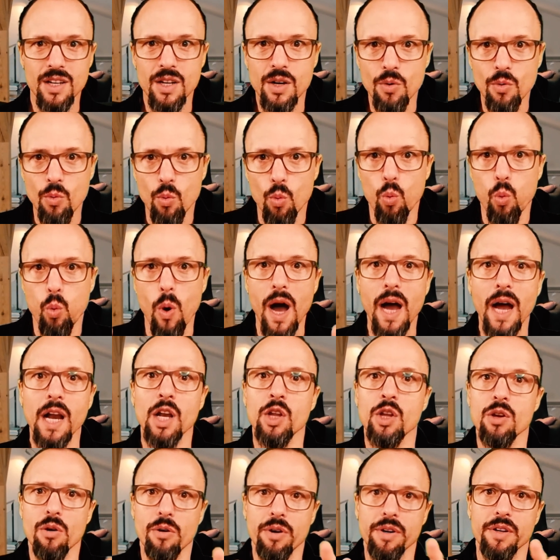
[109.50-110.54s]
while
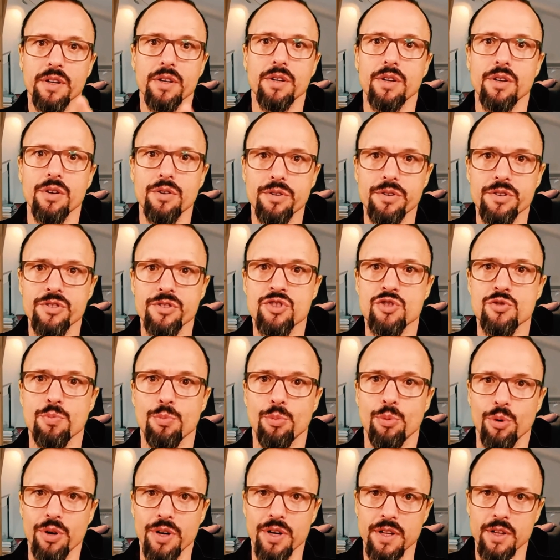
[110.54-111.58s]
you're in the current
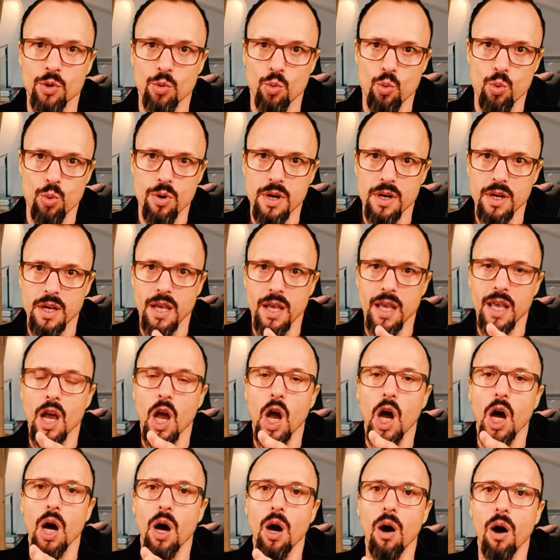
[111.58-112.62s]
sprint working
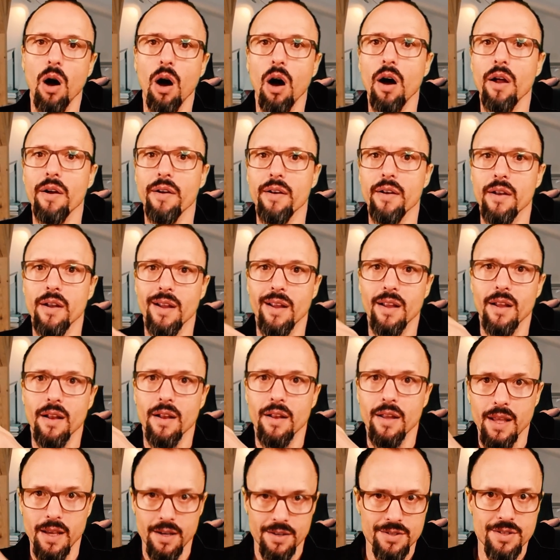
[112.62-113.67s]
on
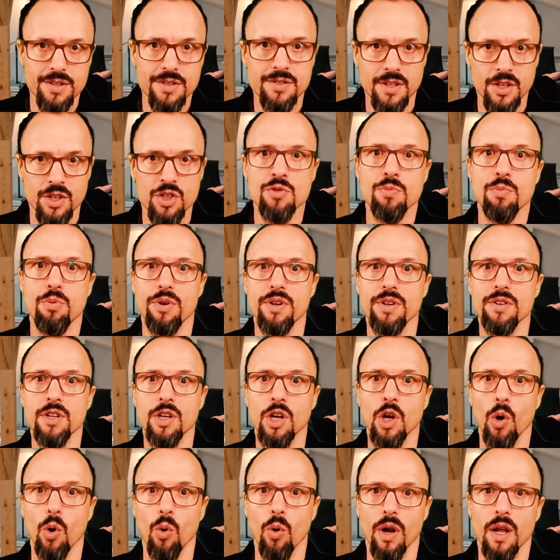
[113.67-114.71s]
the existing sprint
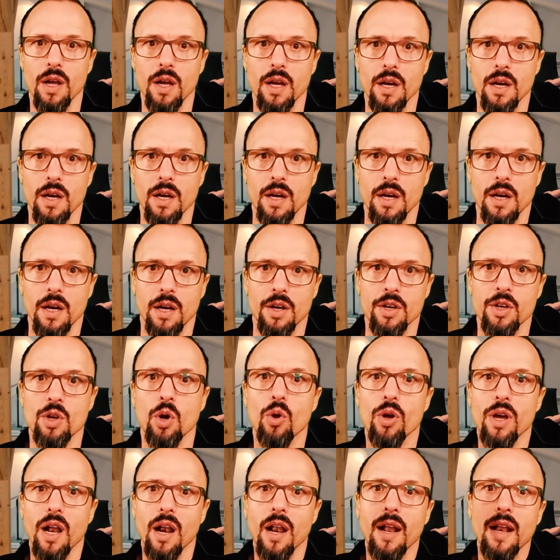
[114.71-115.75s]
goal, you
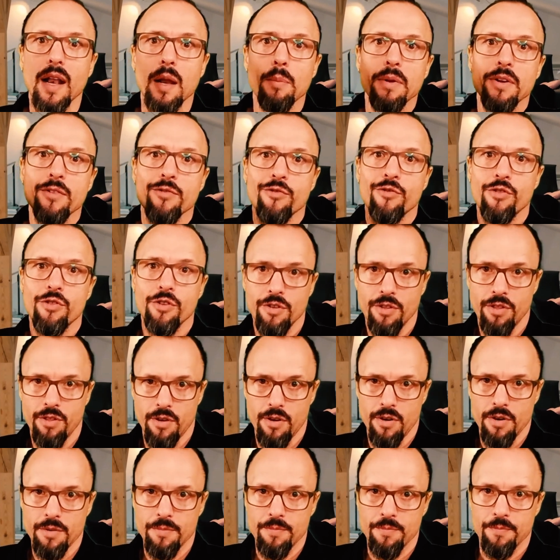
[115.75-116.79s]
look a little bit further.